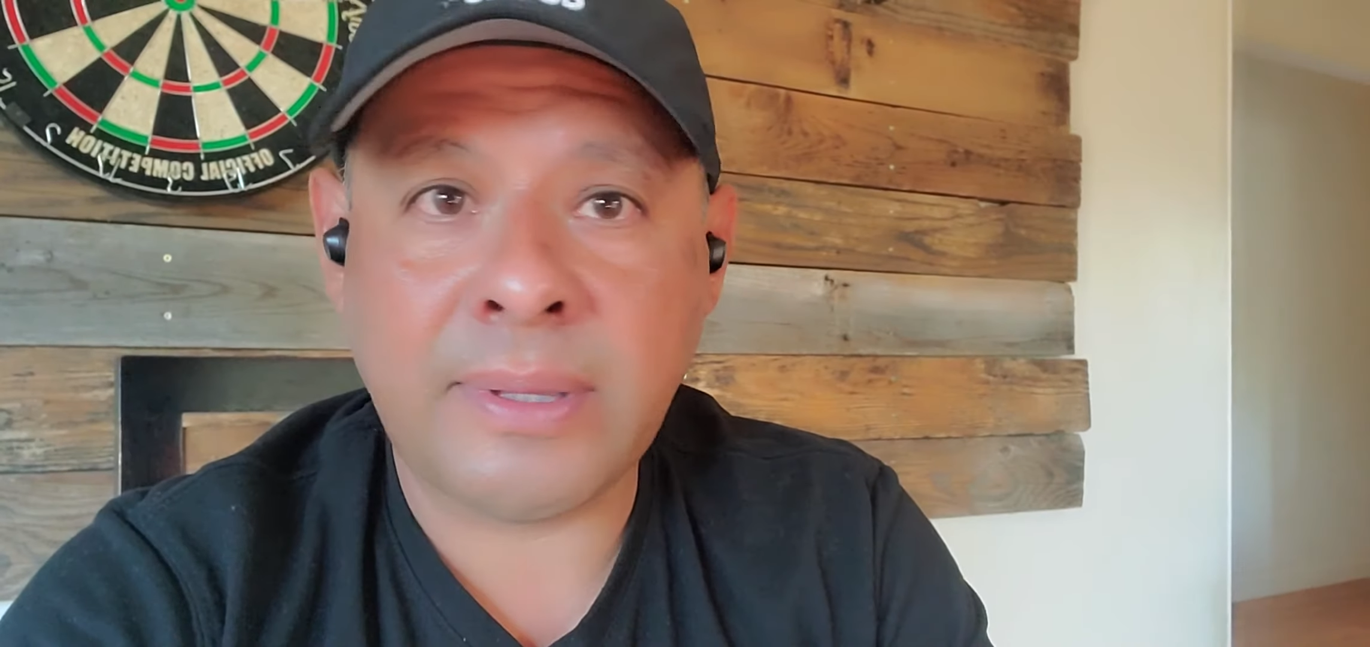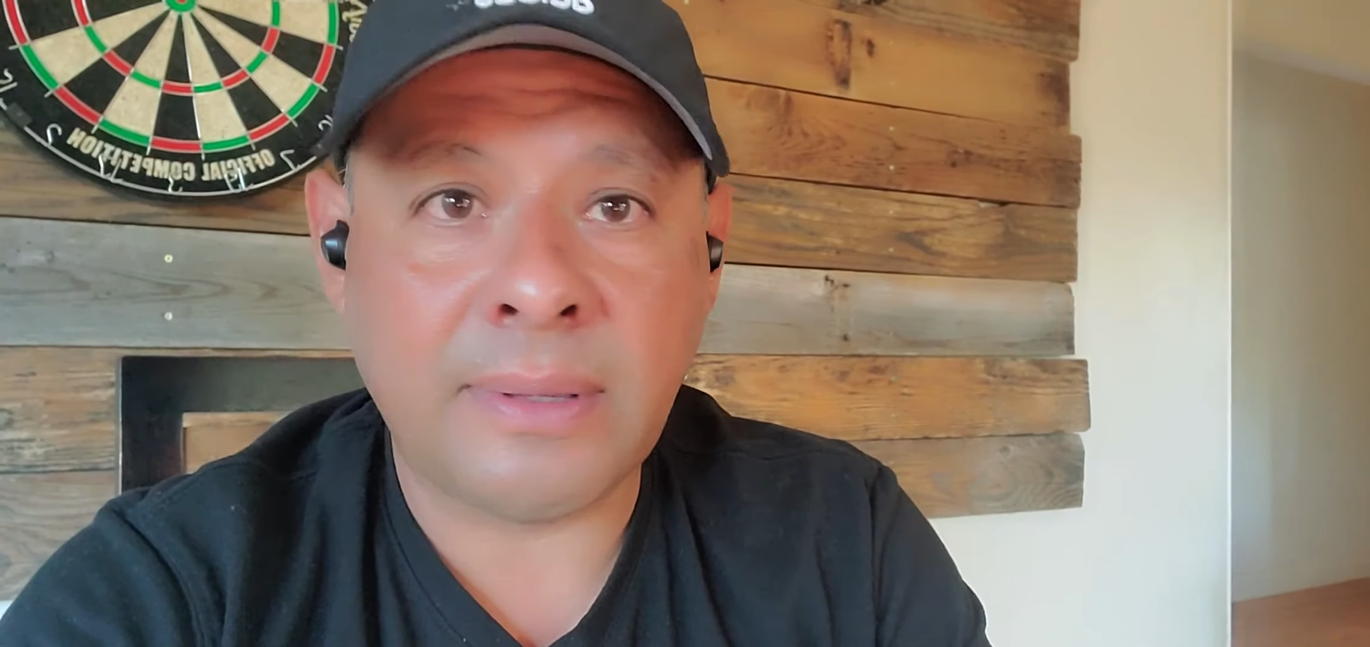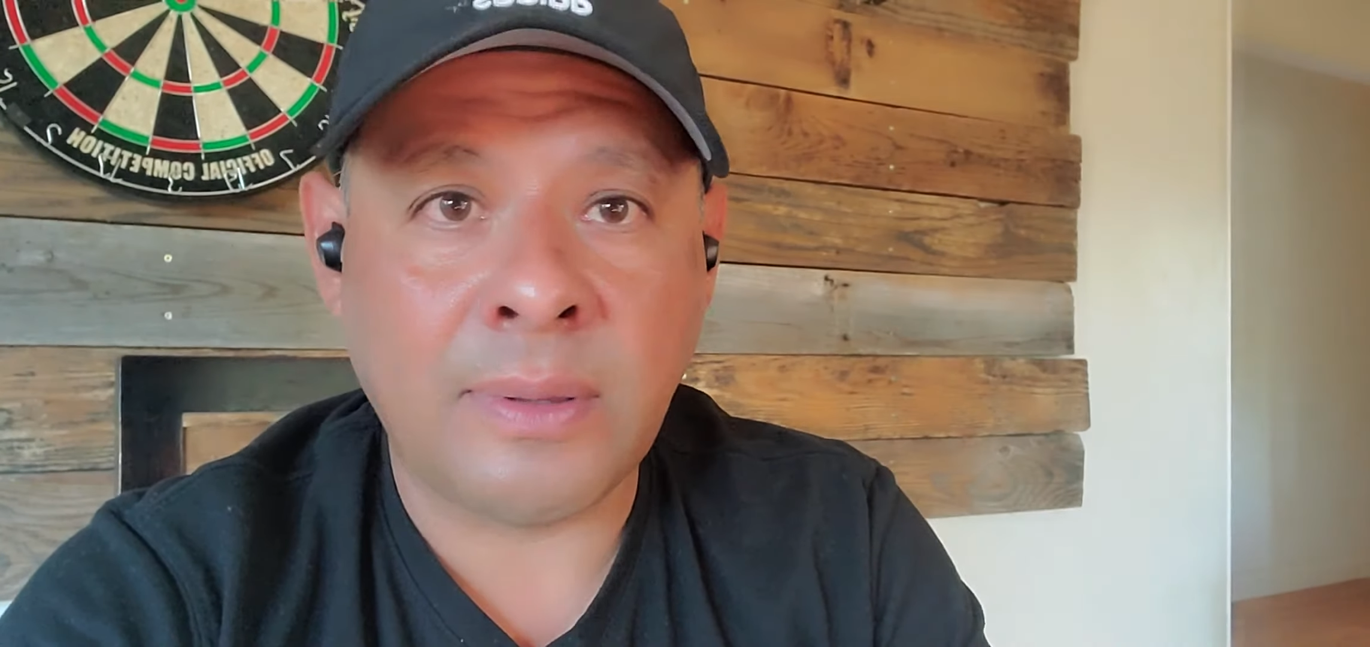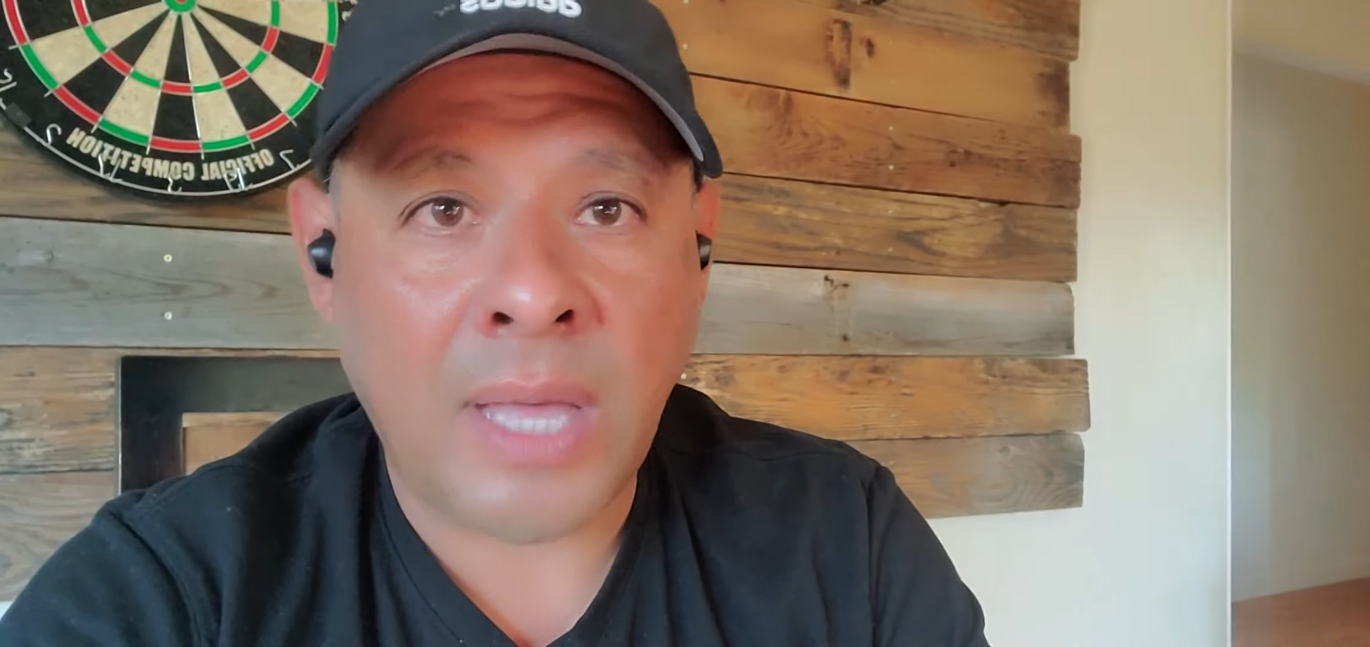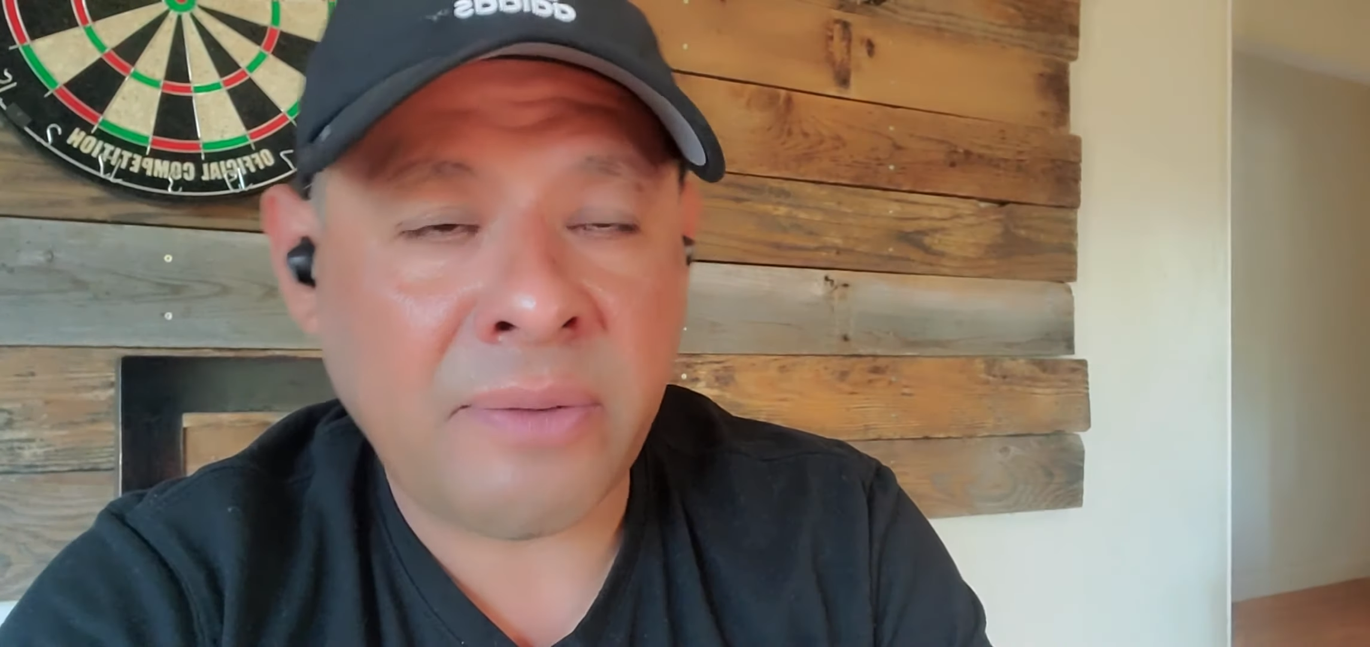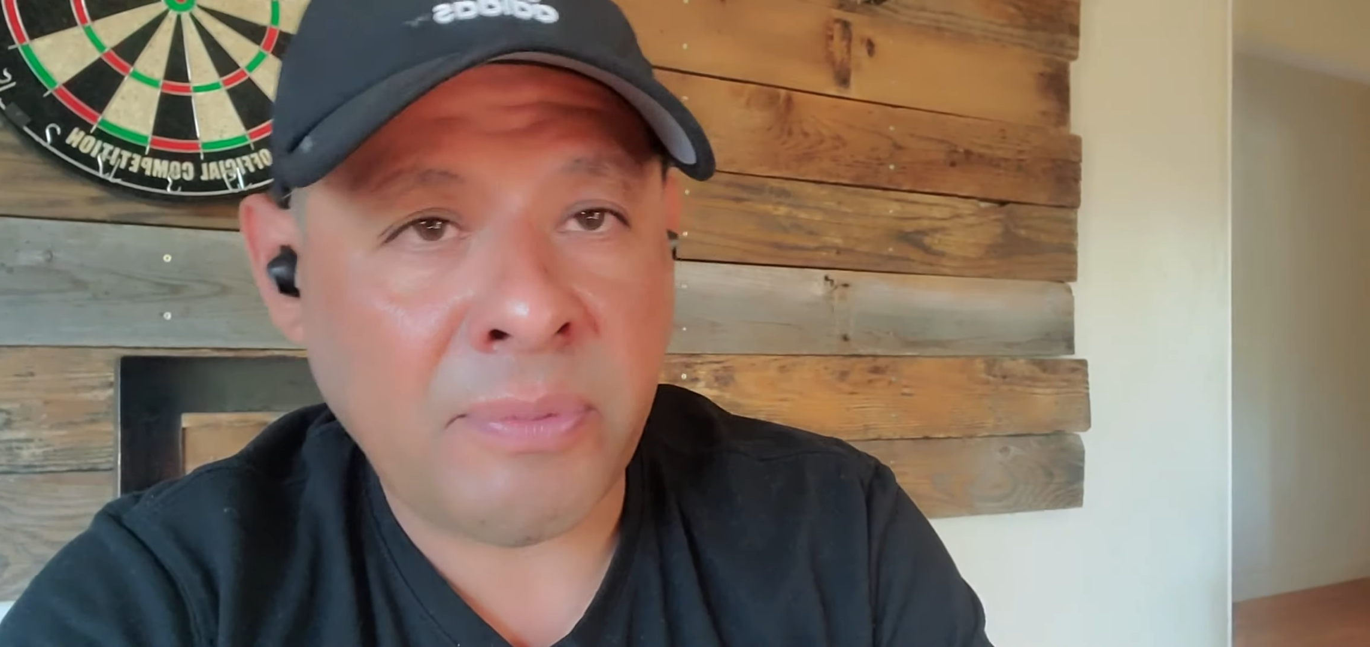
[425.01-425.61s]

with a lot of